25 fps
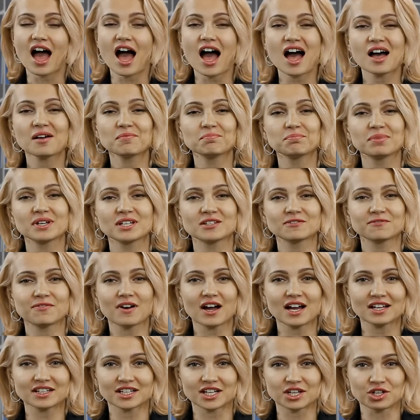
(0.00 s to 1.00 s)
Upbeat
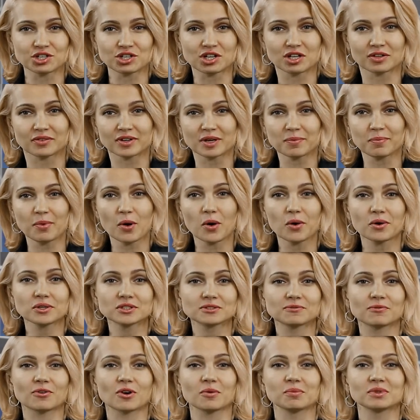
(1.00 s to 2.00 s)
financial
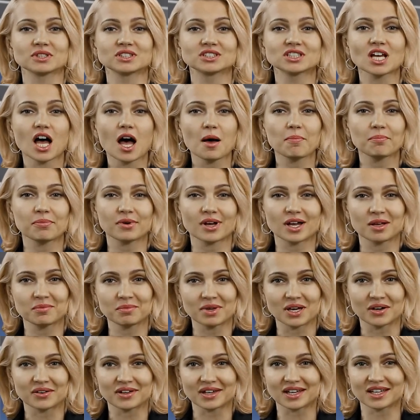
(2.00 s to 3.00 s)
reports from top
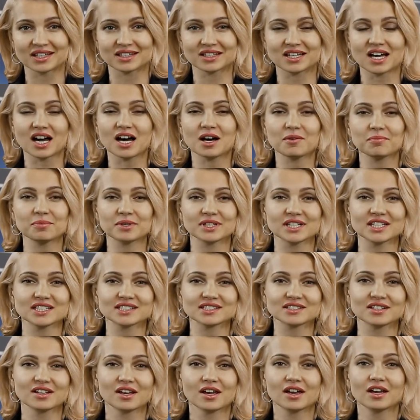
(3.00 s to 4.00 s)
American
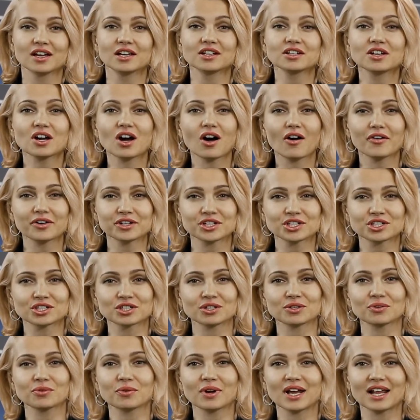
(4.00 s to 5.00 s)
companies encouraged
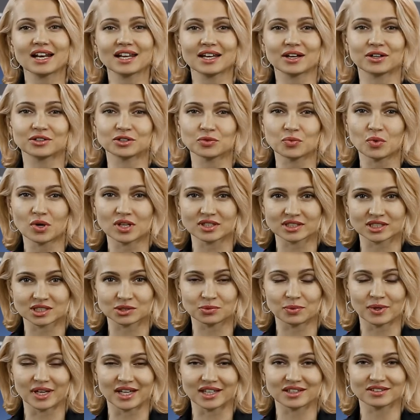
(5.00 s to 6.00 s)
a rally on Wall
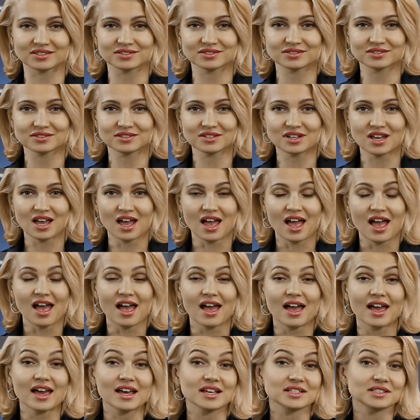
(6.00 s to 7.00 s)
Street.
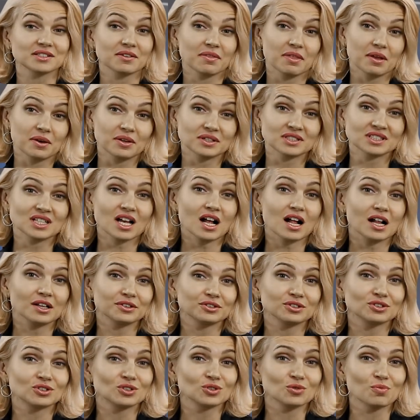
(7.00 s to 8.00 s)
As the
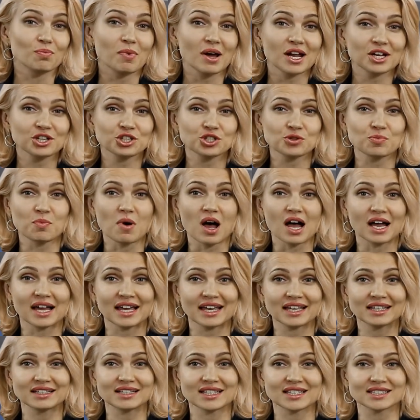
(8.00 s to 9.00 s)
result, two benchmark
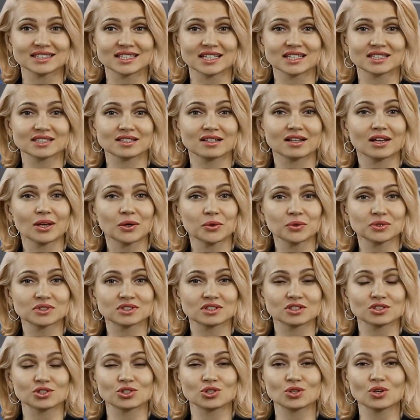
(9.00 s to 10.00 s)
indexes
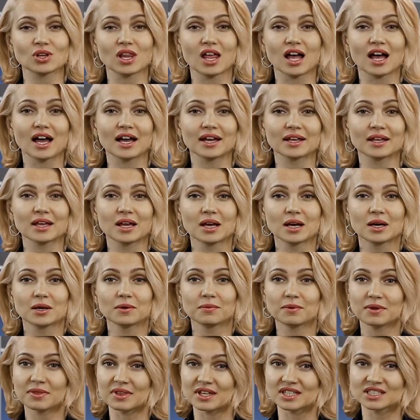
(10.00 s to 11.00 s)
closed July
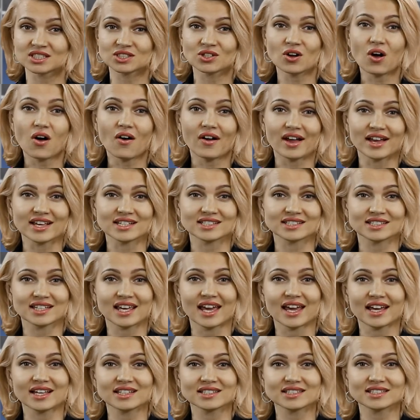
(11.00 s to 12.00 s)
with the strongest
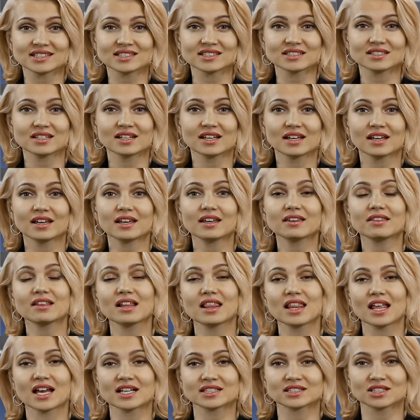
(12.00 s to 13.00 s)
gains in
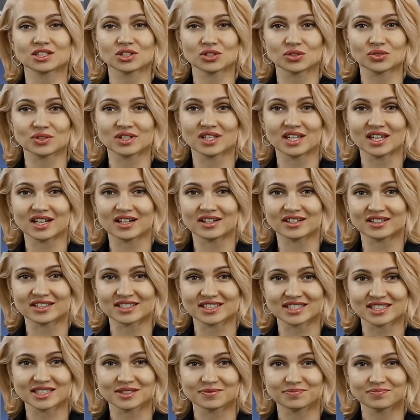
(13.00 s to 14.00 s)
the last 2
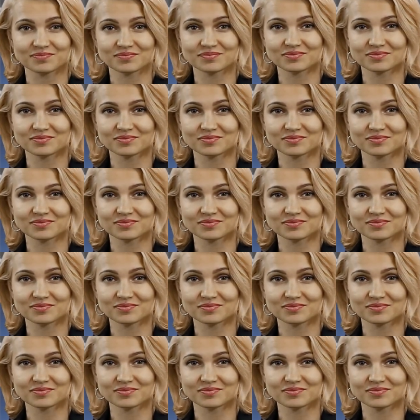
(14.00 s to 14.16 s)
years.